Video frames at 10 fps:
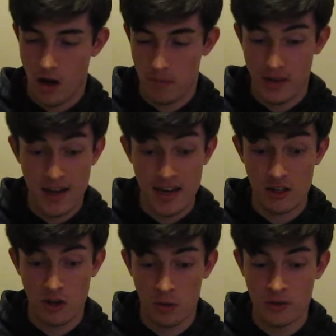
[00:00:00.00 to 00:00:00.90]
they eat
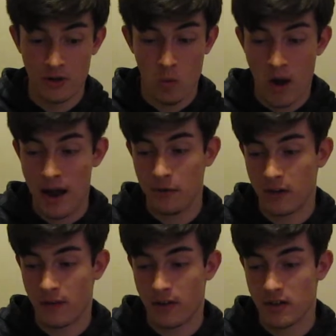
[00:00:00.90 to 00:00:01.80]
toads in the wild.
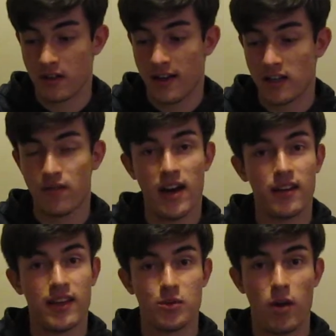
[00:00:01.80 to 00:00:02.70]
They're very selective at it.
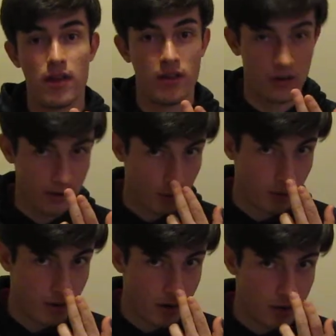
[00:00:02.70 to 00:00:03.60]
That's why their
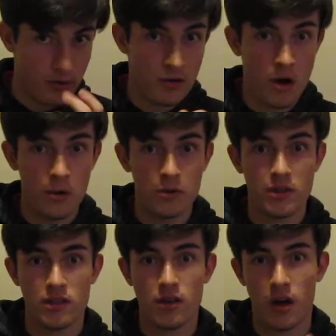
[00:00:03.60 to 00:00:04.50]
little nose
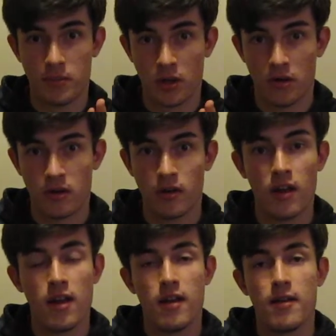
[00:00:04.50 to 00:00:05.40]
is upturned.
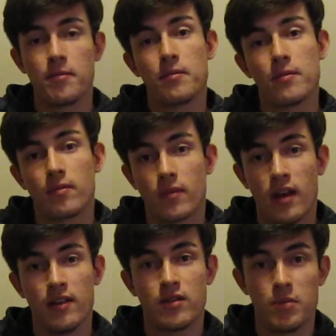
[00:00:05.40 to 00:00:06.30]

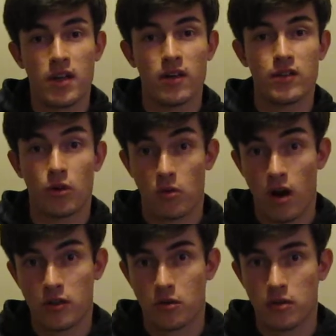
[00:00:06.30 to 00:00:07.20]
It's because their
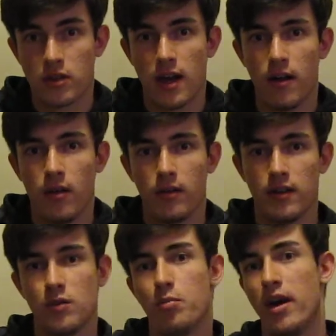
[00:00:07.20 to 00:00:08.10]
rostral scale
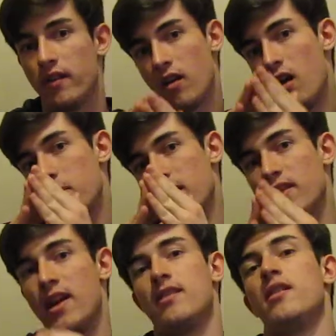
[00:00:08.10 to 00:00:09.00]
is bent up like
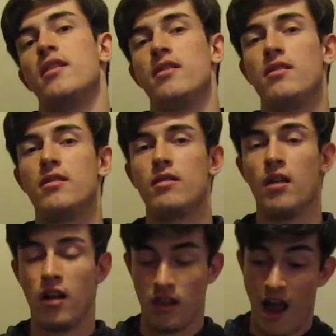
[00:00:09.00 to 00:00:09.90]
that to
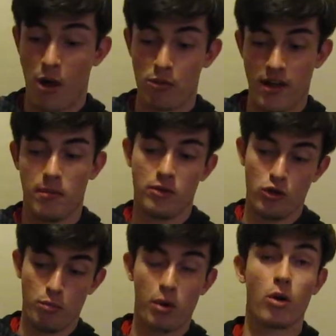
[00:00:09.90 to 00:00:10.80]
allow them to
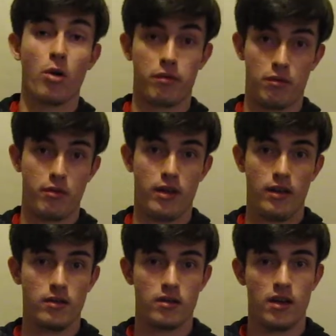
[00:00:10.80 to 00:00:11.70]
burrow through
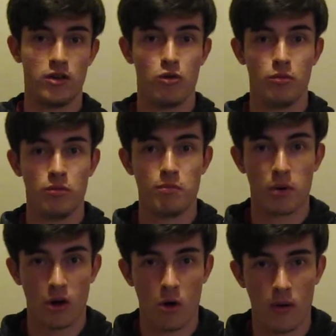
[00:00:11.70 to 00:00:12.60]
things and to
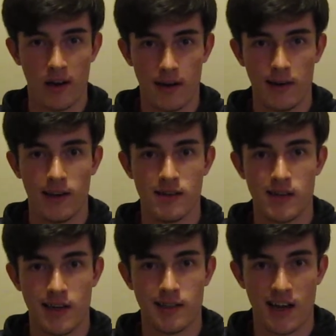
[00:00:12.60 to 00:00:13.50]
burrow in and
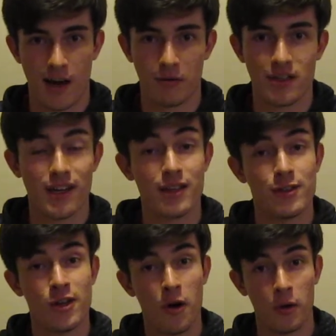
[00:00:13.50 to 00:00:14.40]
dig down to get
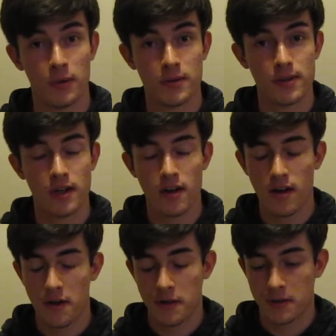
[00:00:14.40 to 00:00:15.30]
toads.
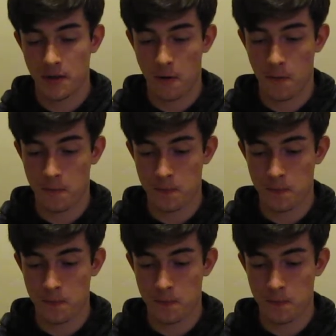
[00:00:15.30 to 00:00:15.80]
So